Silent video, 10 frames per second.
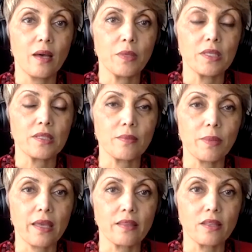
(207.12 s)
into the
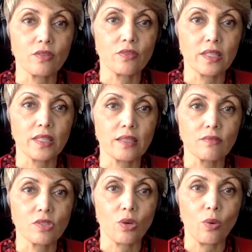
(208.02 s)
pain that they're feeling.
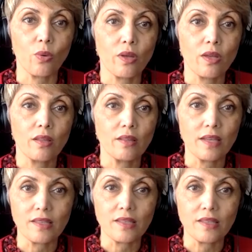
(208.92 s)
So
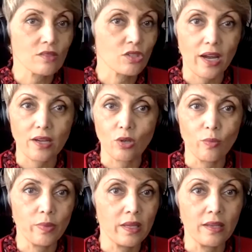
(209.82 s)
let's crack
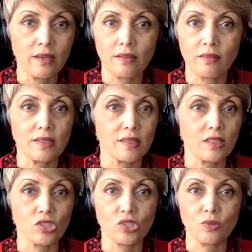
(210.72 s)
open these
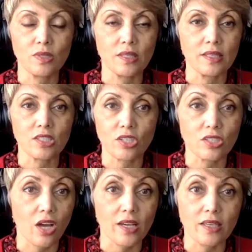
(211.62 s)
issues and let's start
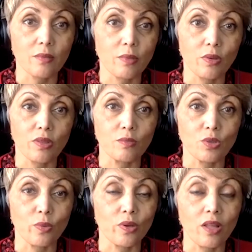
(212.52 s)
talking about them
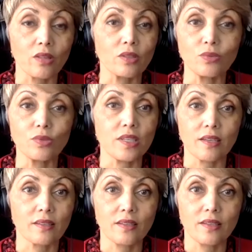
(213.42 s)
so we're not
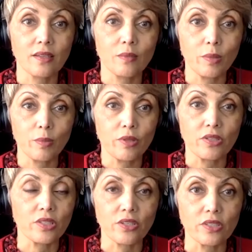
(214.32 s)
losing people that
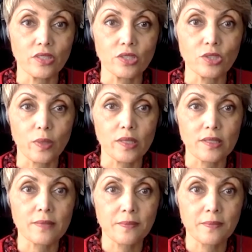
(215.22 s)
are near and dear to us.